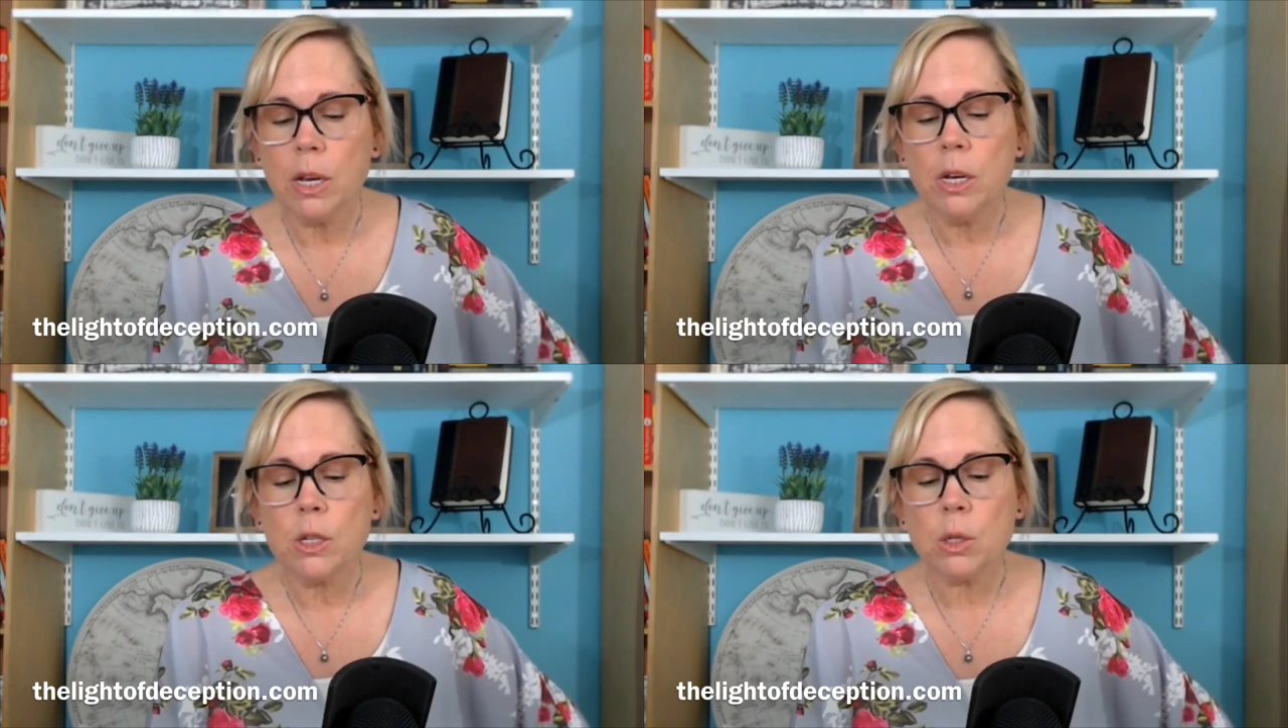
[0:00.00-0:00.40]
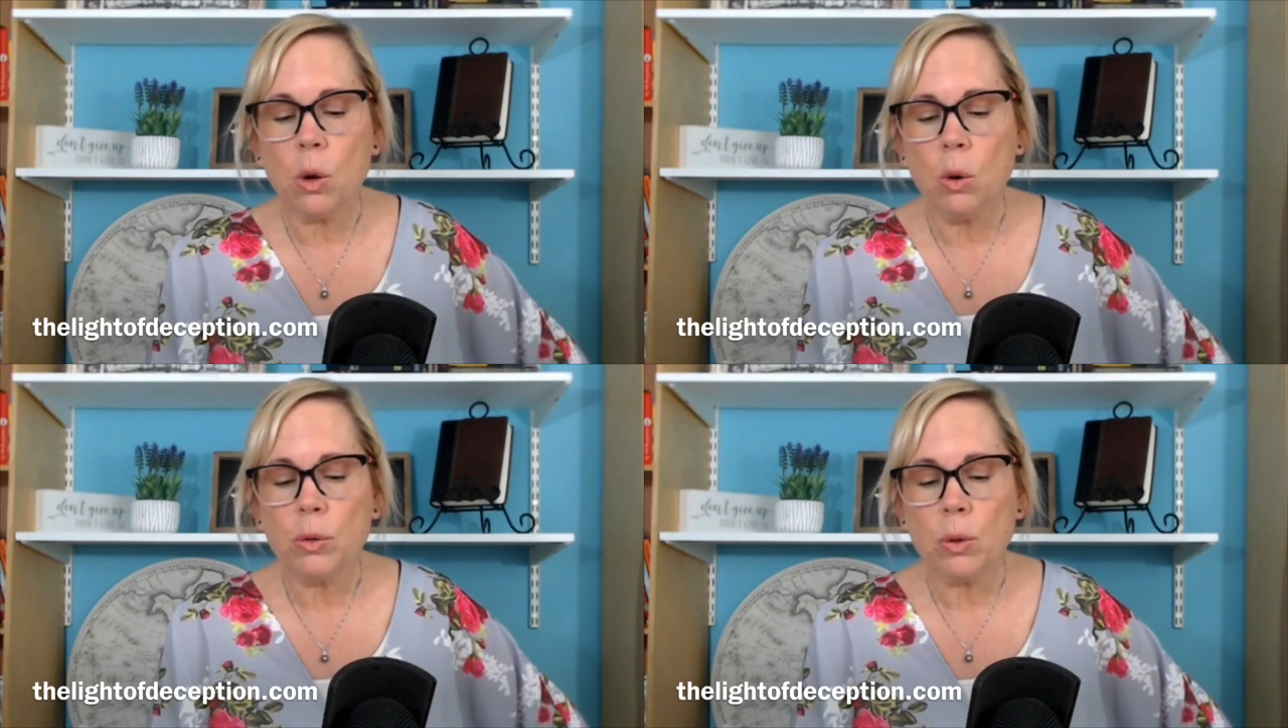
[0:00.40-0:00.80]

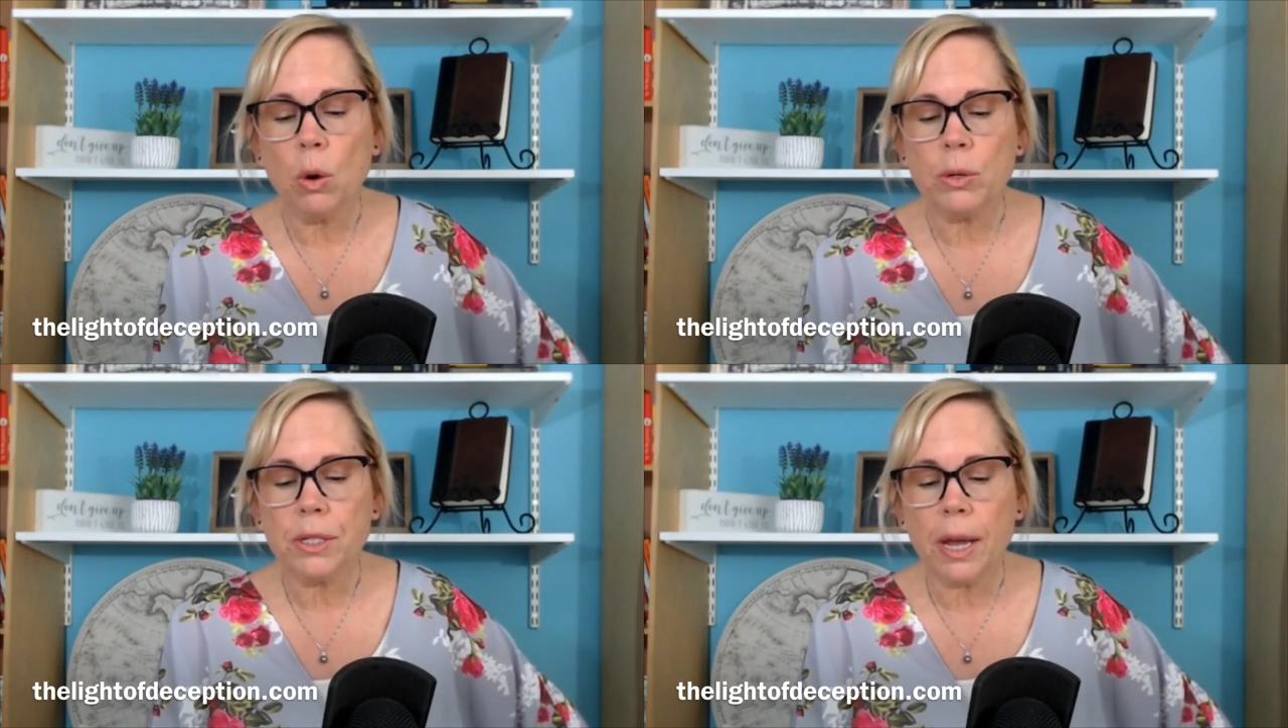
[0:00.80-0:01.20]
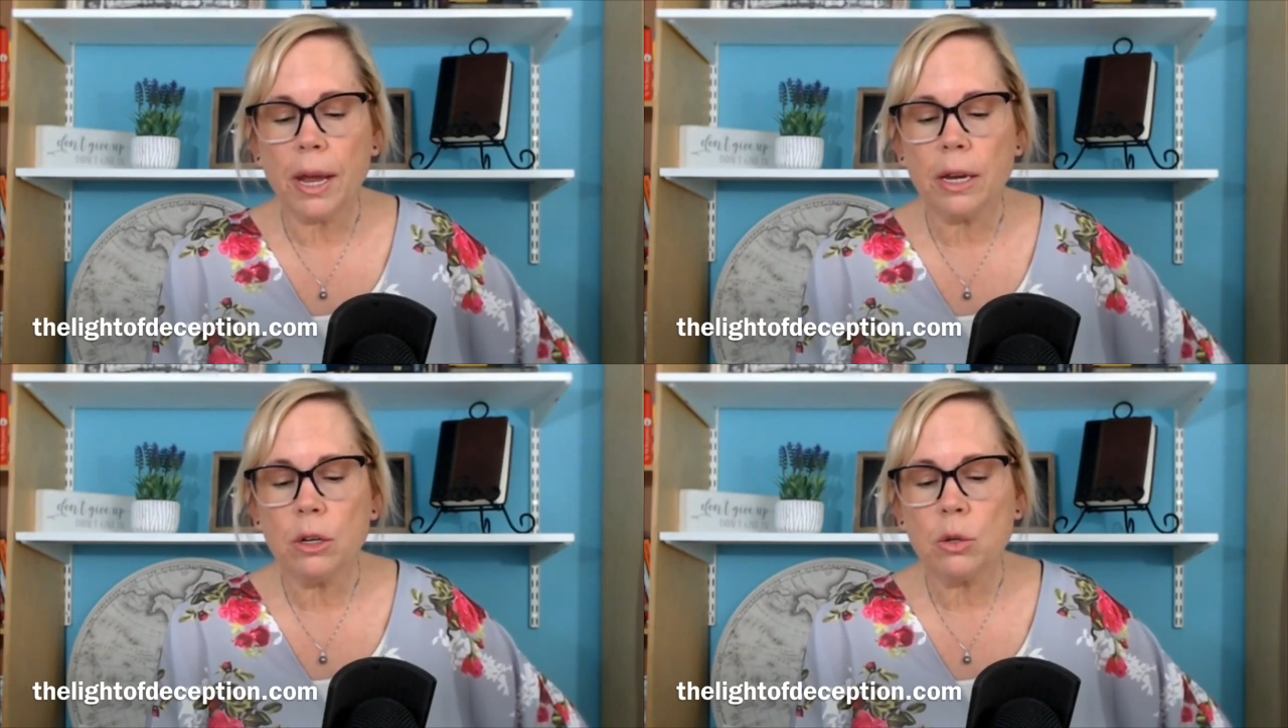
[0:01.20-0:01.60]
So
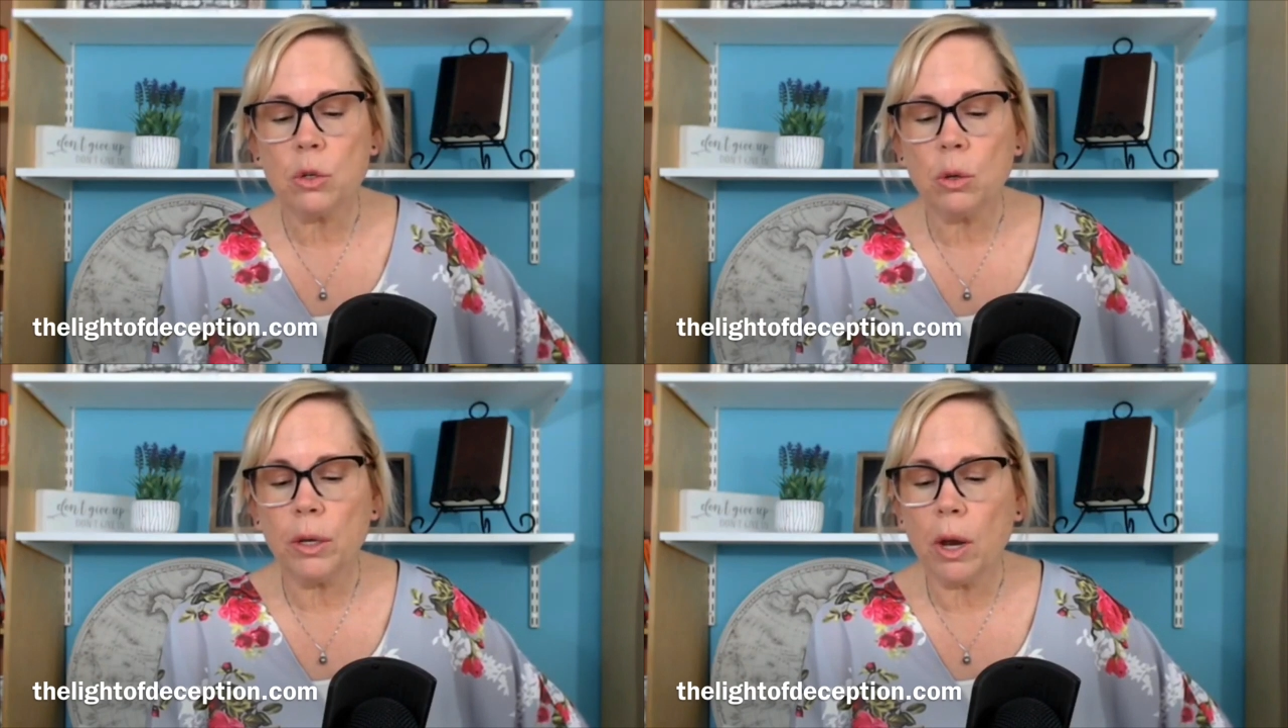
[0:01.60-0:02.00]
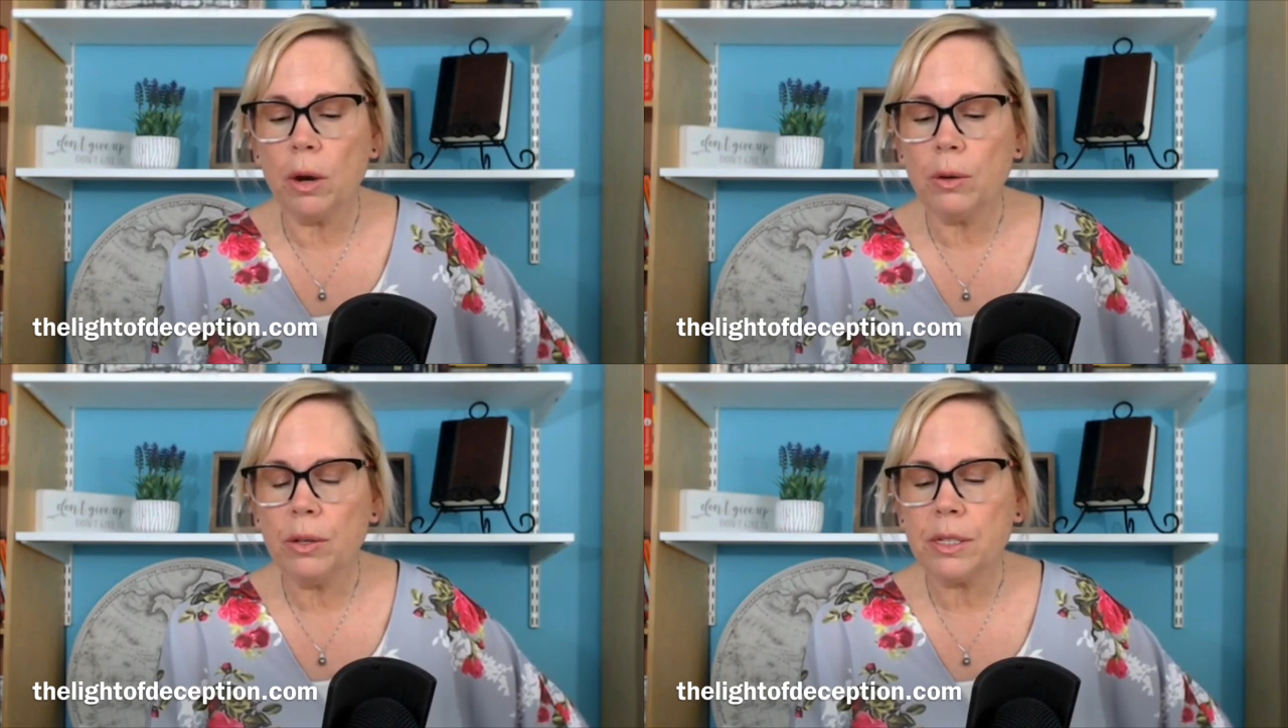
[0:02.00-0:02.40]
Jose
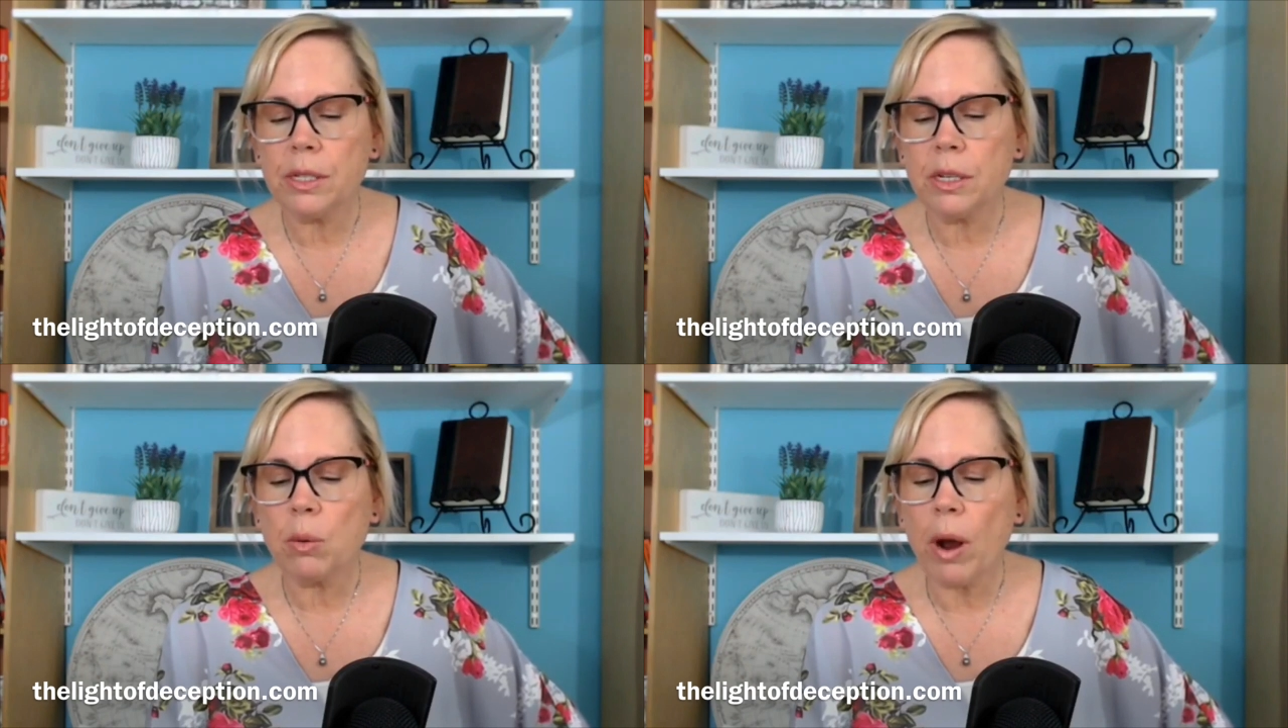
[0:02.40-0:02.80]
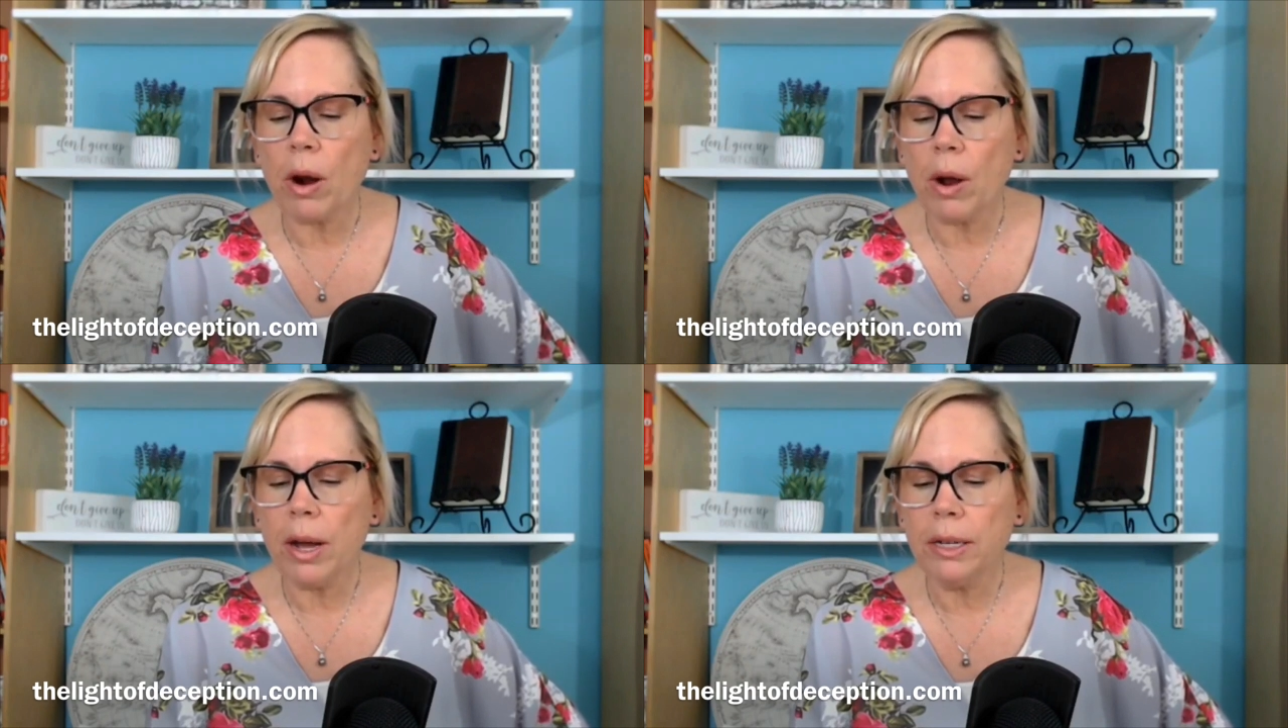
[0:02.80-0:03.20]
Julio
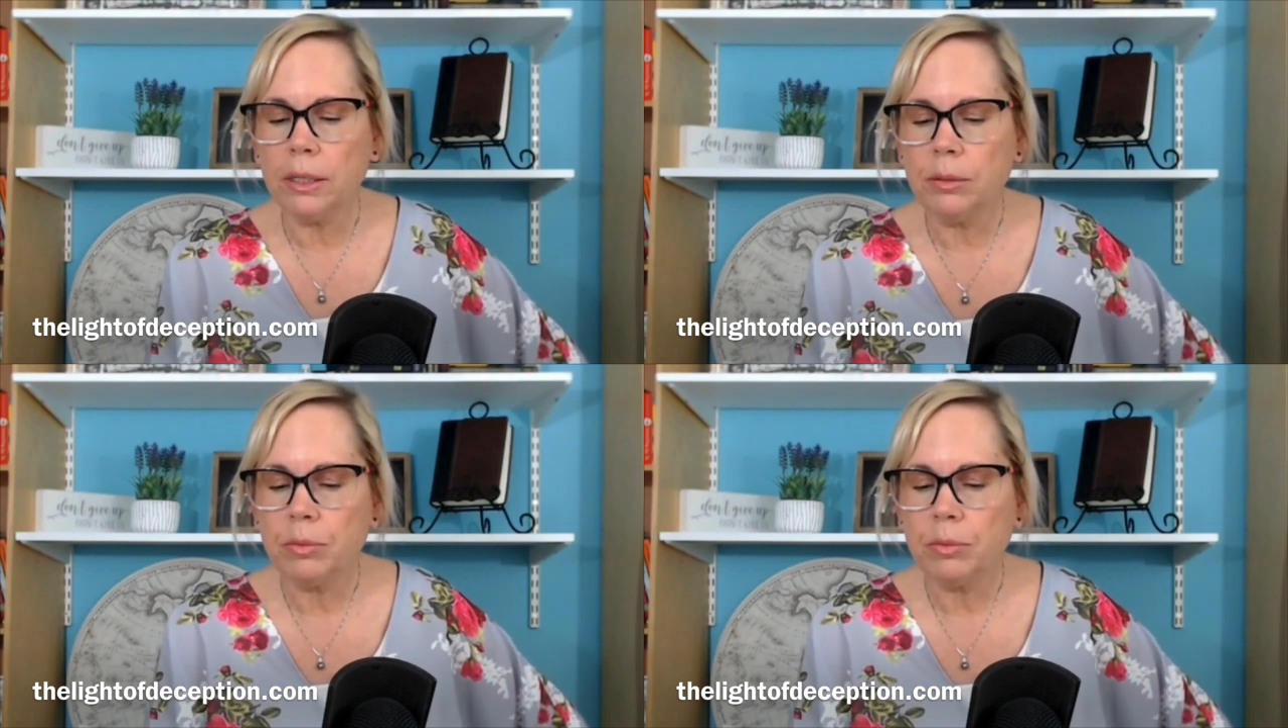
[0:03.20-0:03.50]
Serrara